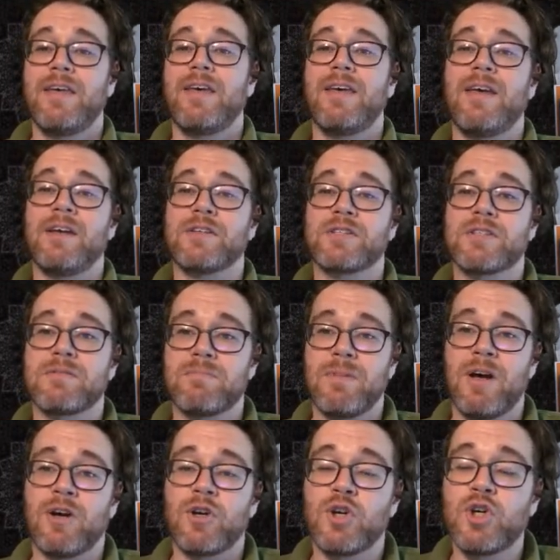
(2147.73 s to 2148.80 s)
It's
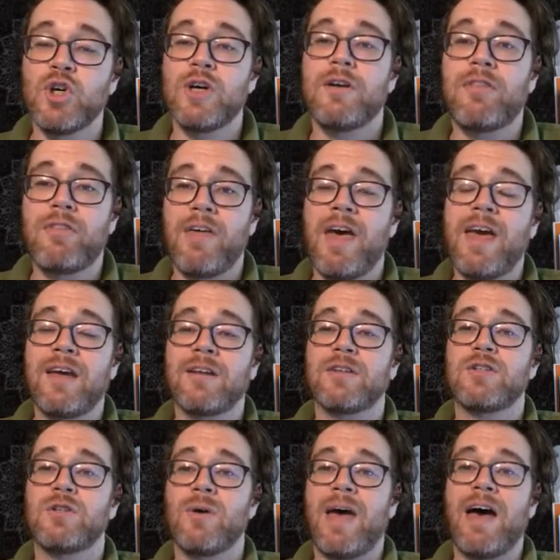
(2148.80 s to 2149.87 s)
a good thing
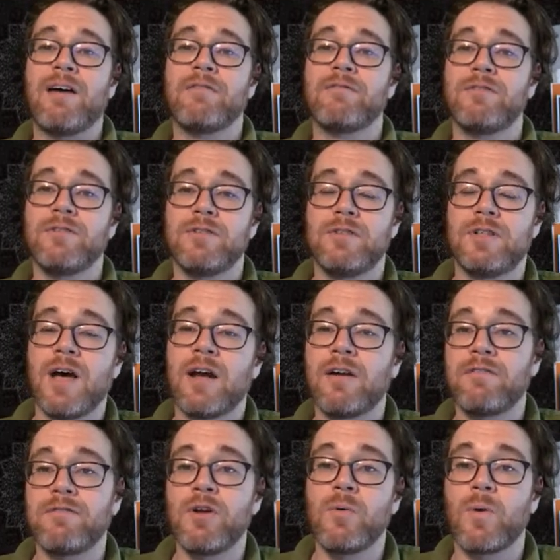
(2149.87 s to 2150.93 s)
to have done
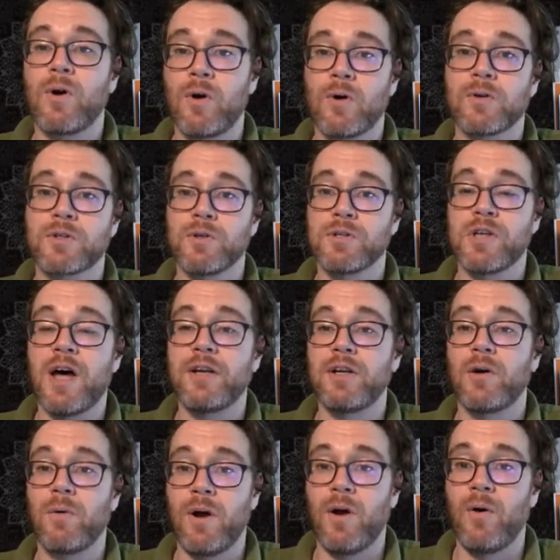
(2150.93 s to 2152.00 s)
a few rehearsals on
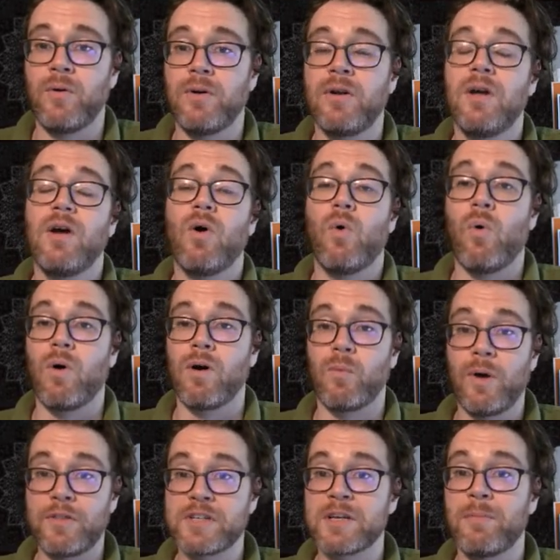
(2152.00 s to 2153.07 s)
your own or
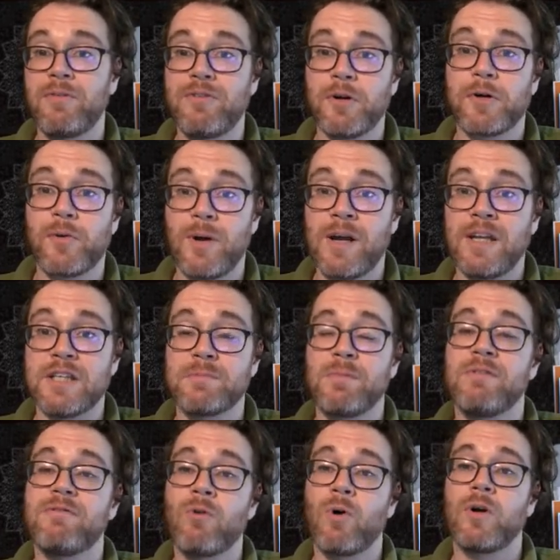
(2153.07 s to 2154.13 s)
with some of your greens
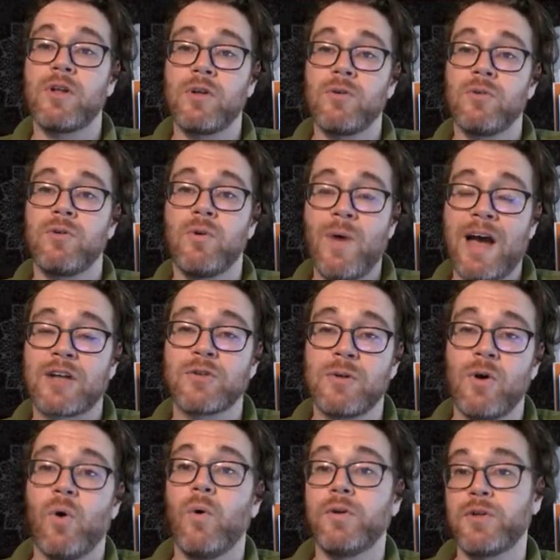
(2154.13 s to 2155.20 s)
before you actually
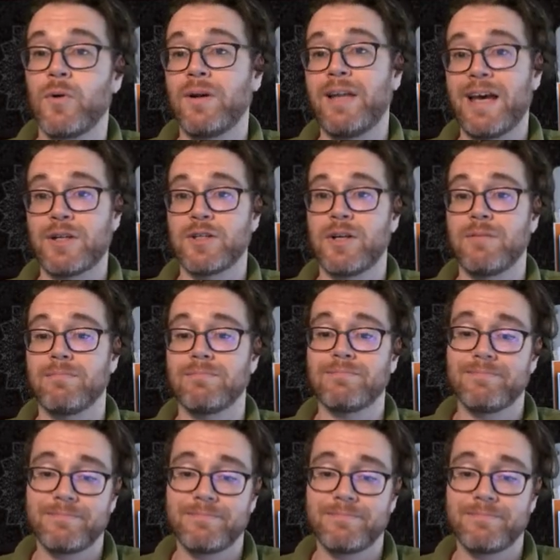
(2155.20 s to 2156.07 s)
hold your election.